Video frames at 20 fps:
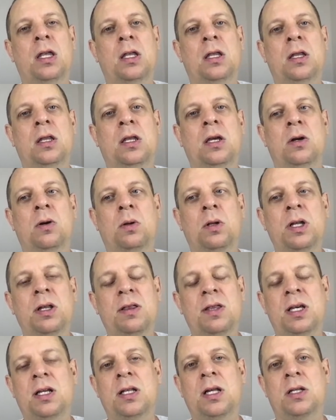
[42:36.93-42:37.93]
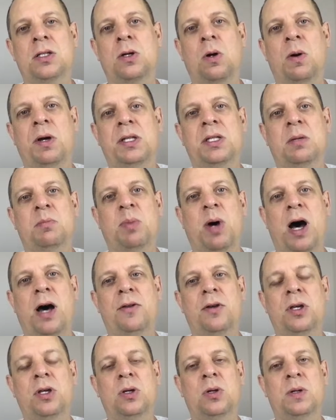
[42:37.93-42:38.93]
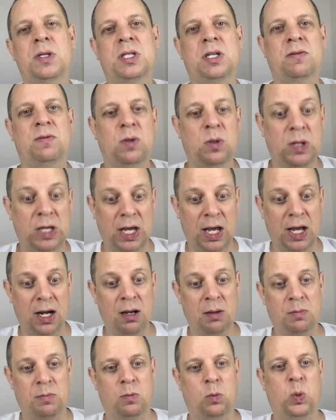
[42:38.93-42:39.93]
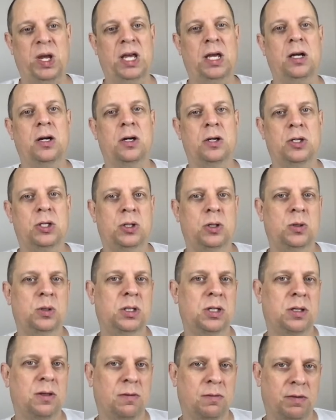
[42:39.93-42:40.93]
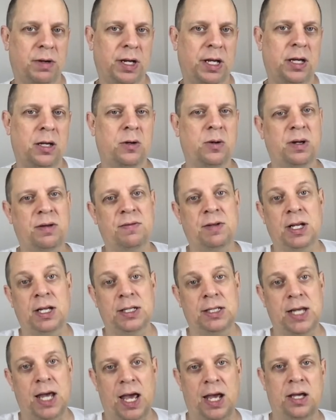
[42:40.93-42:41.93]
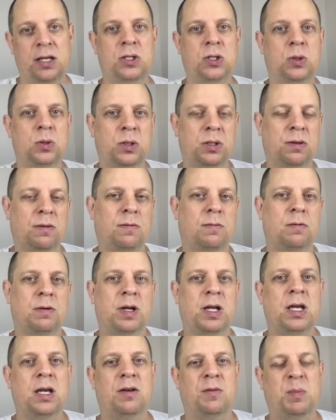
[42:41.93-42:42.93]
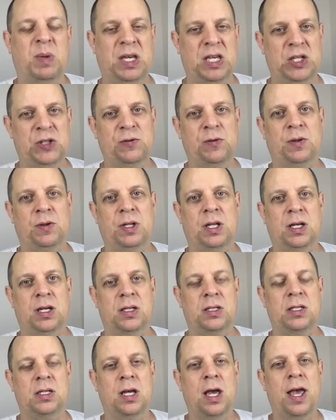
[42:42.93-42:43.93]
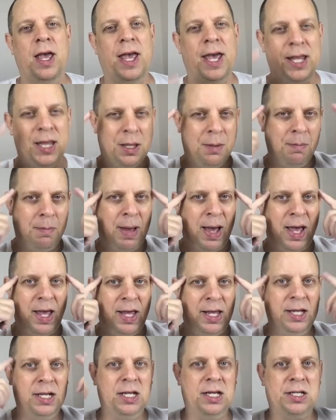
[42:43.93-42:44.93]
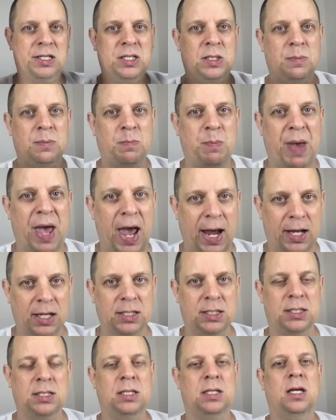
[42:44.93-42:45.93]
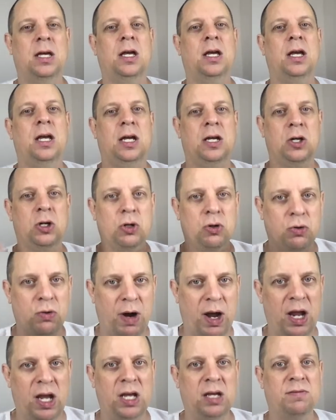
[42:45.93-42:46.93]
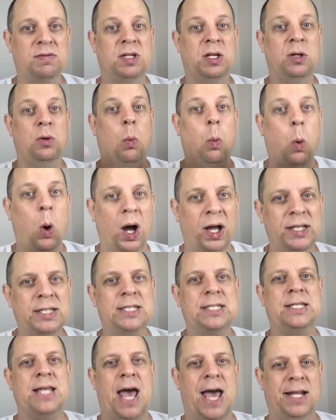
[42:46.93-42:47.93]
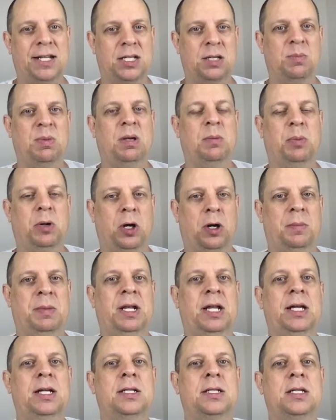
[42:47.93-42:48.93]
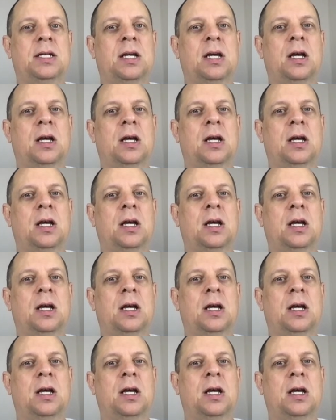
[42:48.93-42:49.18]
The only thing that's going to bother you is if you get a week or two or three, or even a day, 2 or 3 of peacefulness, and the mind expects and craves and wants that to be permanent.